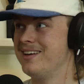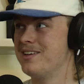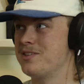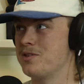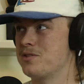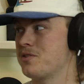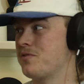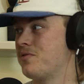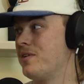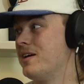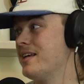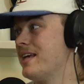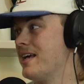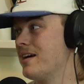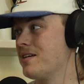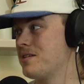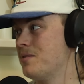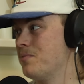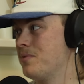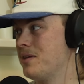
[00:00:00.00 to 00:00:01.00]
So it's just funny
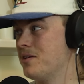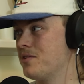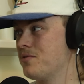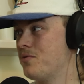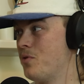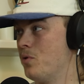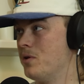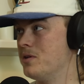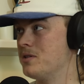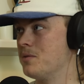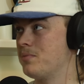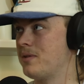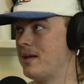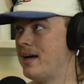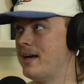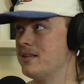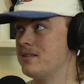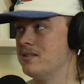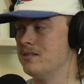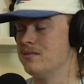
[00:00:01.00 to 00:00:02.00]
how some things fall into
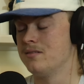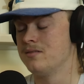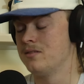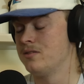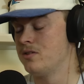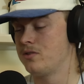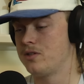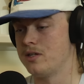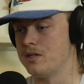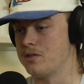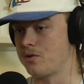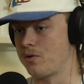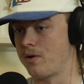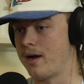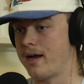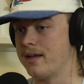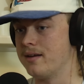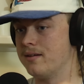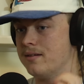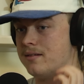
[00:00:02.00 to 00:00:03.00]
place, and she's great.